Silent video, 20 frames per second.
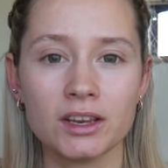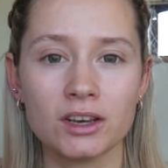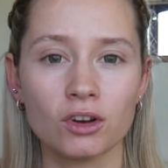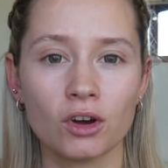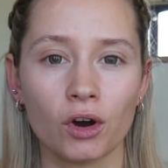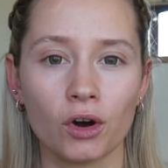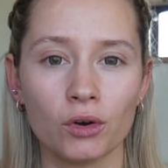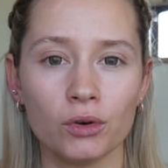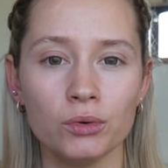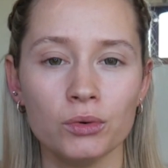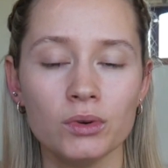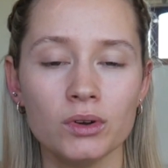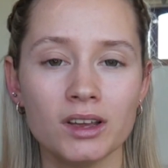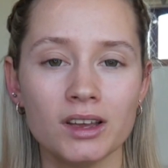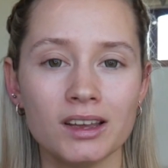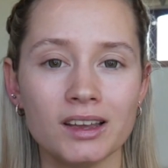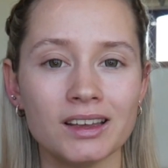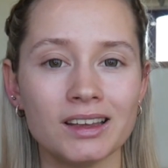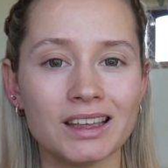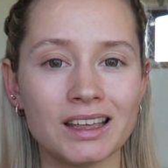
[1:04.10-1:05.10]
me know
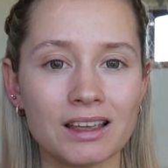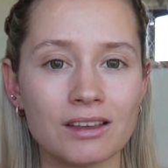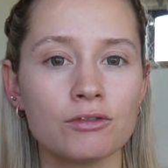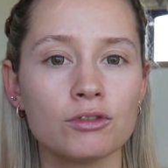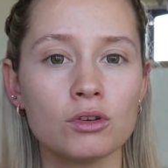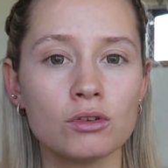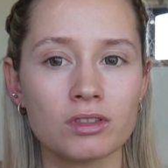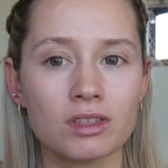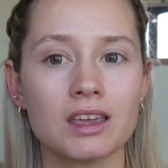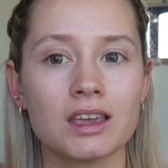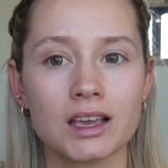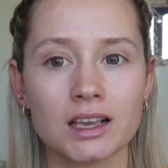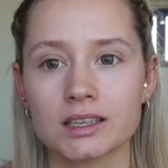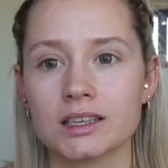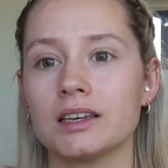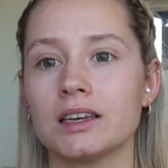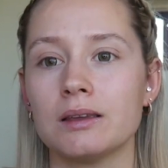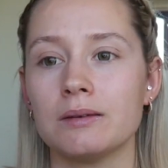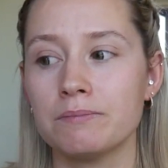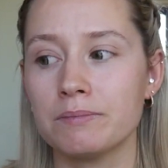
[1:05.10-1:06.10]
if you think
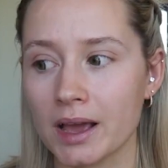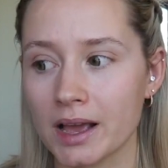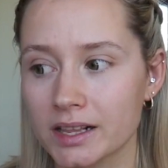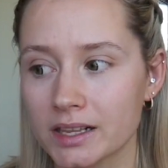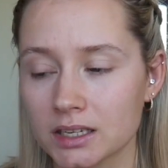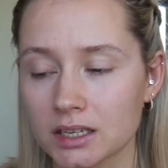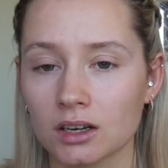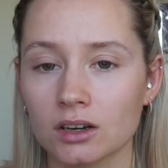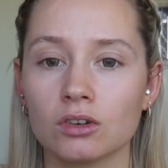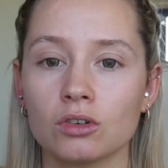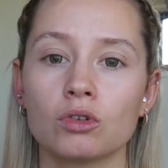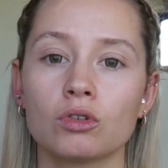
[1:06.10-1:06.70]
it's any better